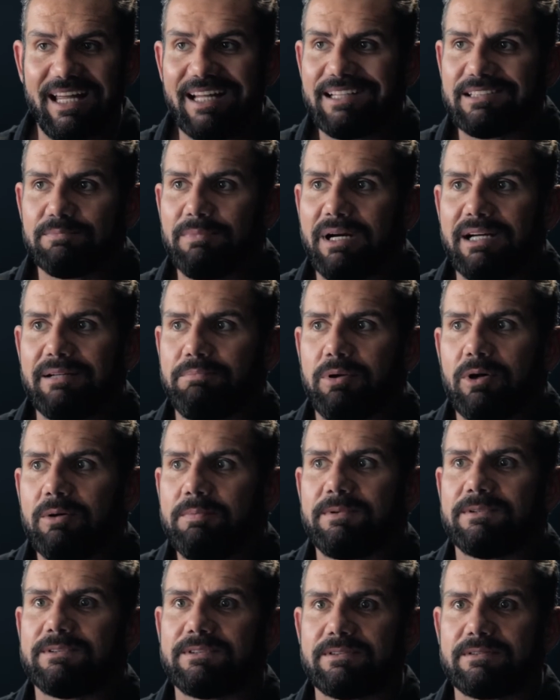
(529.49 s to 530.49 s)
That is my
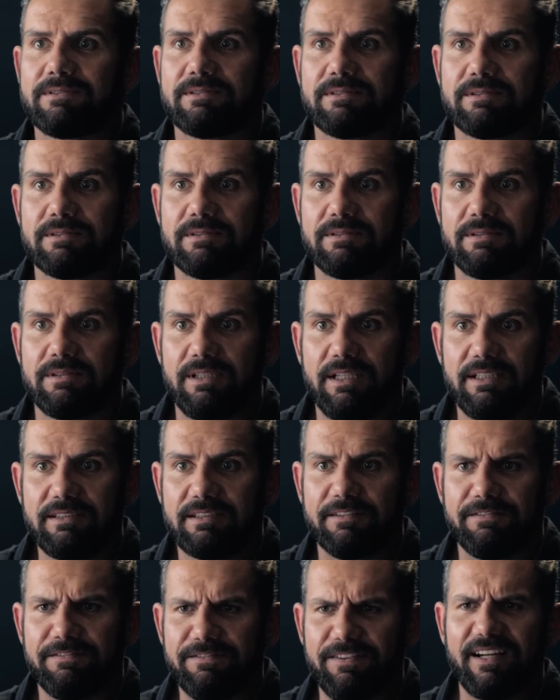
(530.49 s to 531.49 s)
purpose,
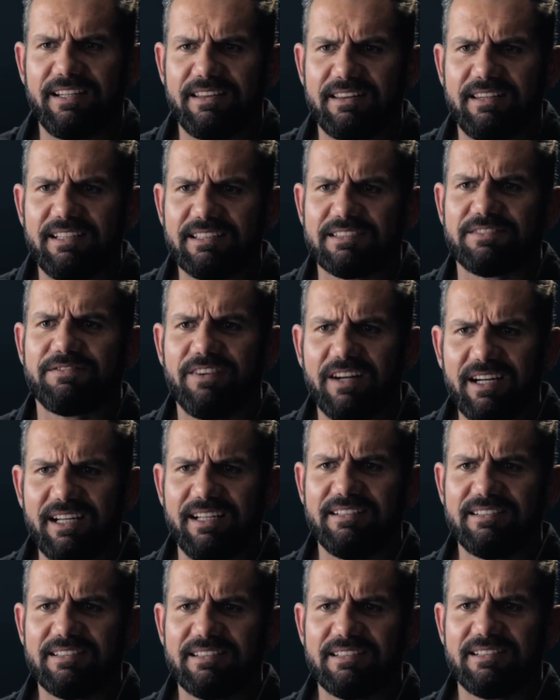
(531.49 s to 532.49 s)
is to fight this fight,